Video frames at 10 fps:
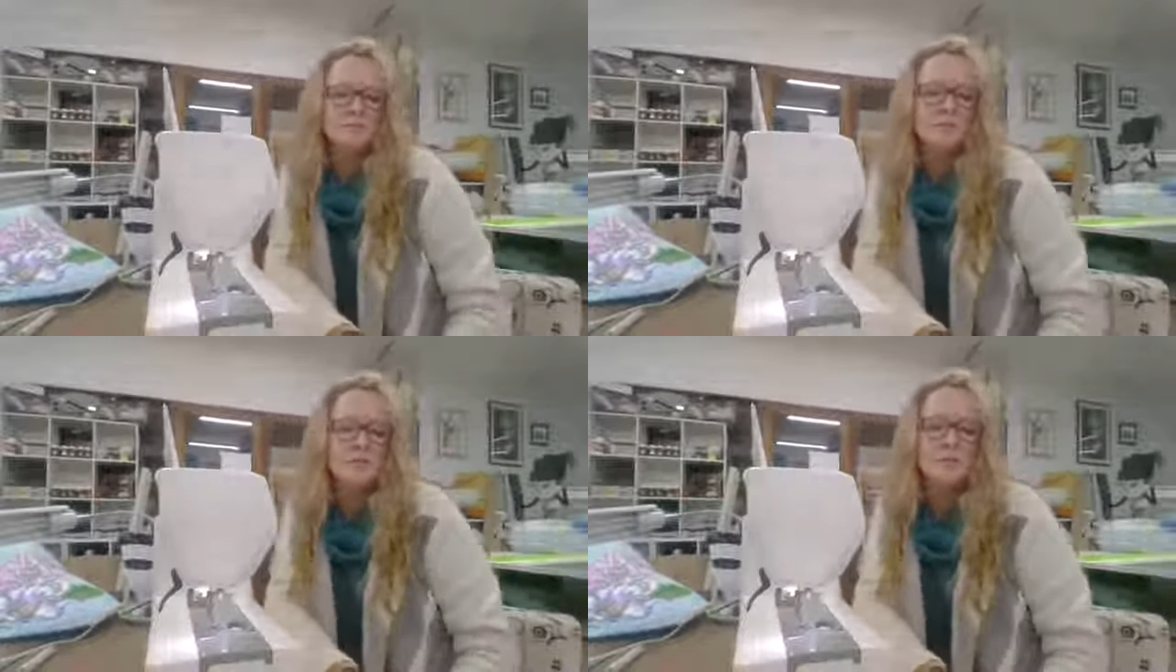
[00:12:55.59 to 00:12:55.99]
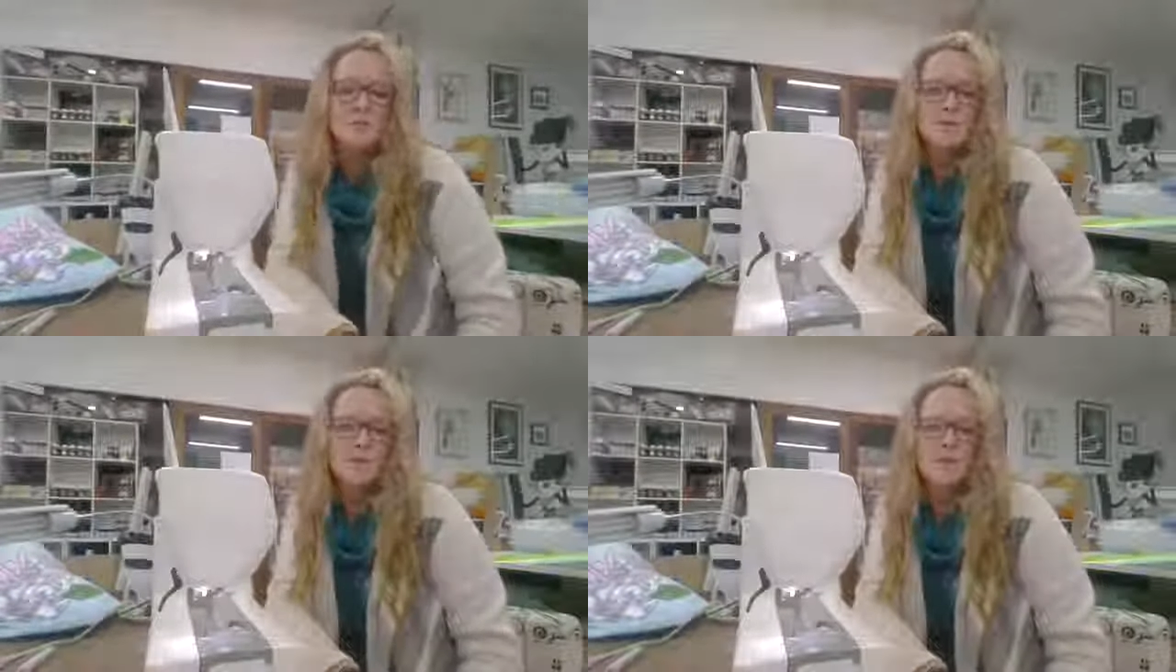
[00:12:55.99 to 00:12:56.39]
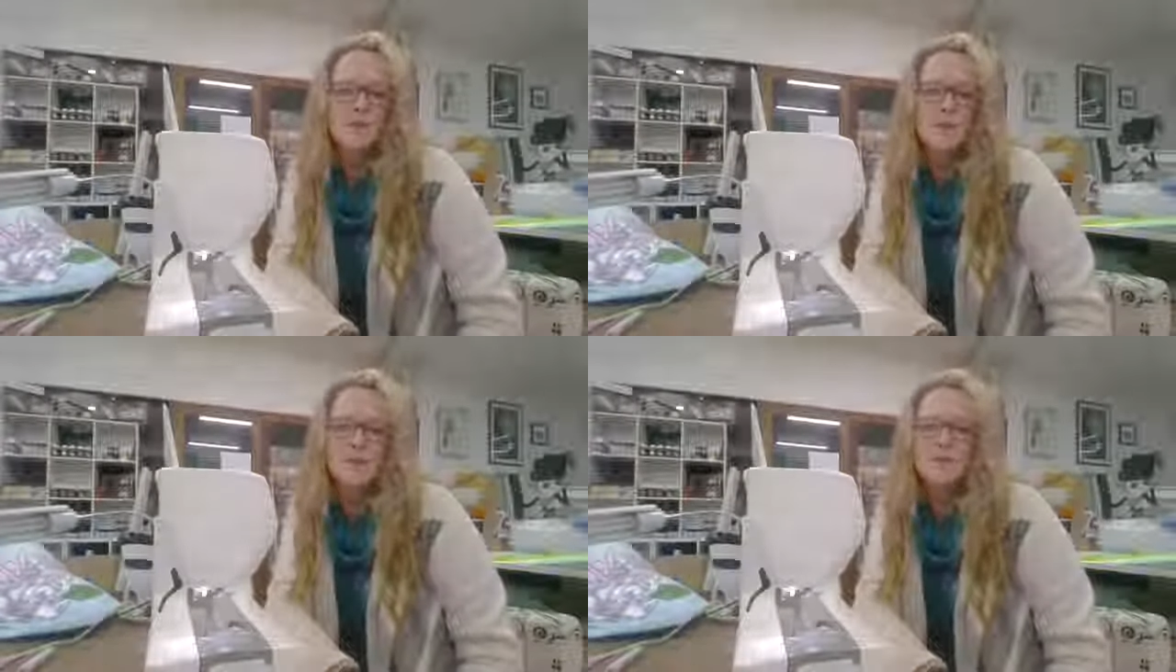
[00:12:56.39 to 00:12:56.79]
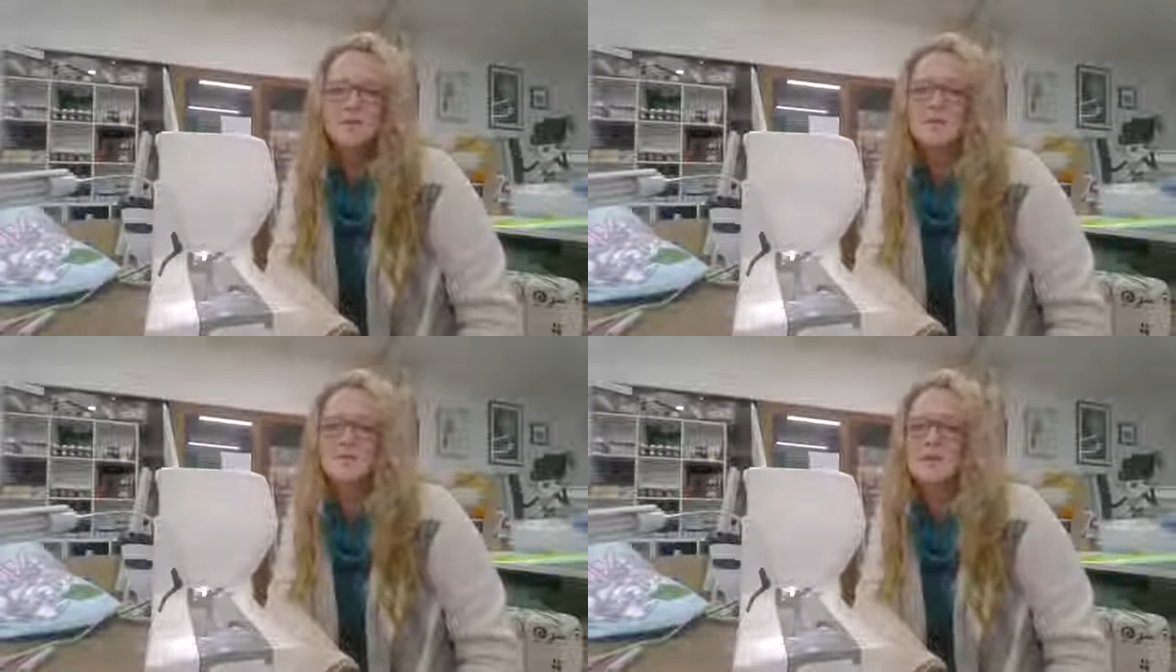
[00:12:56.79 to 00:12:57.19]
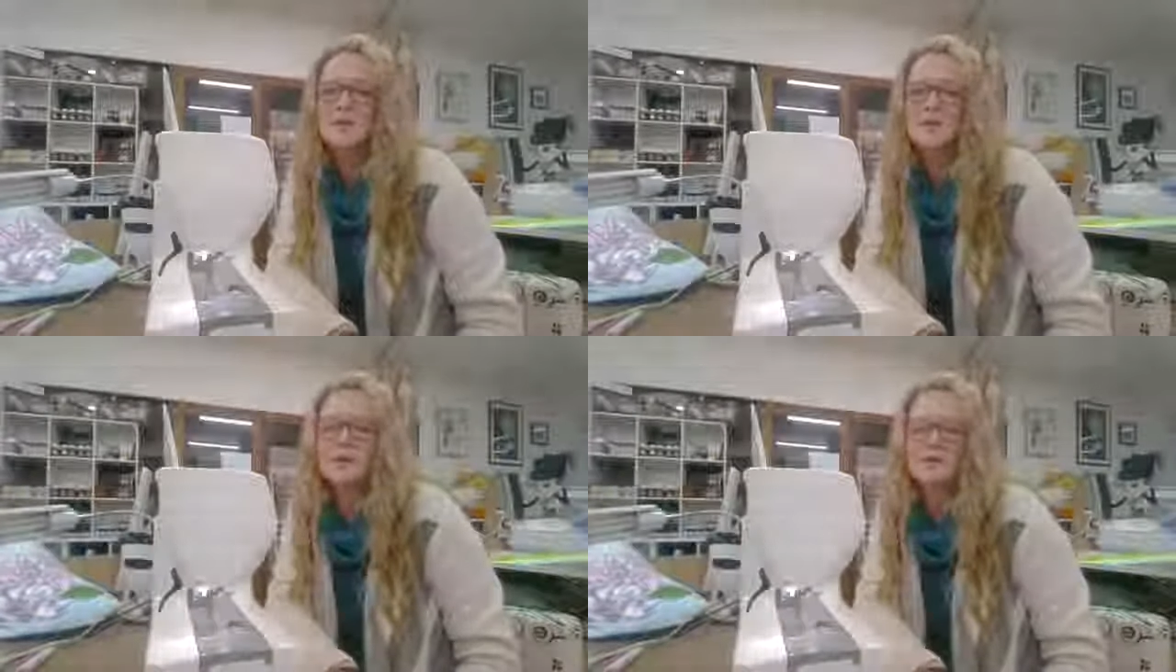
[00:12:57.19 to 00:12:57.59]
Return to your account.
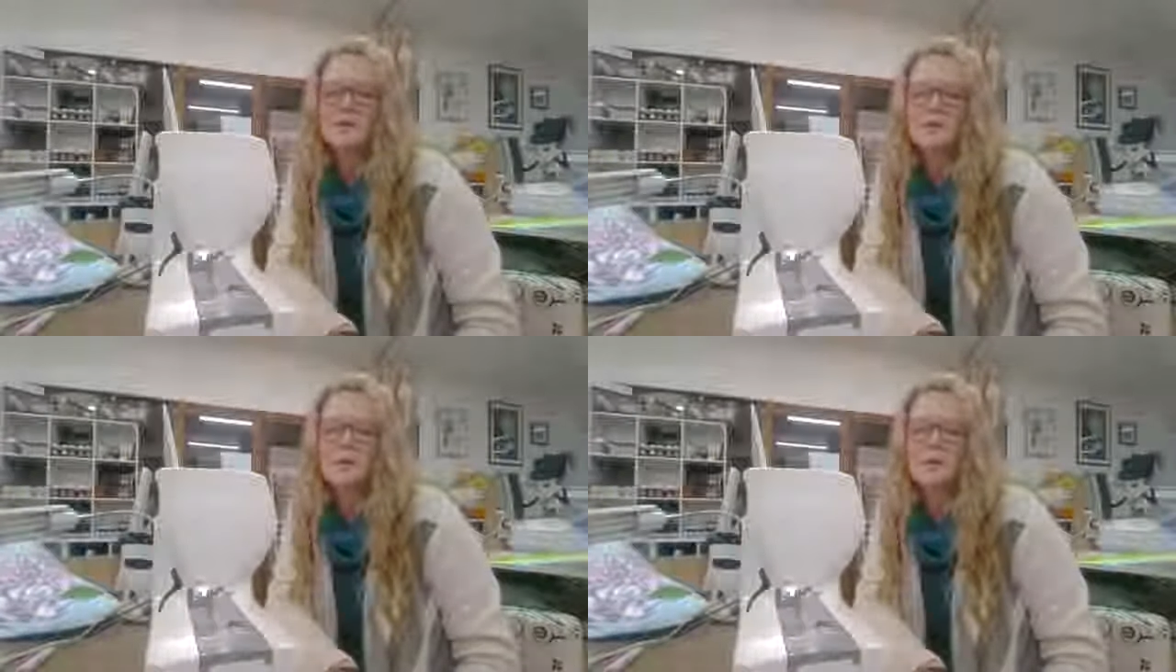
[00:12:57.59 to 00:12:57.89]
Okay.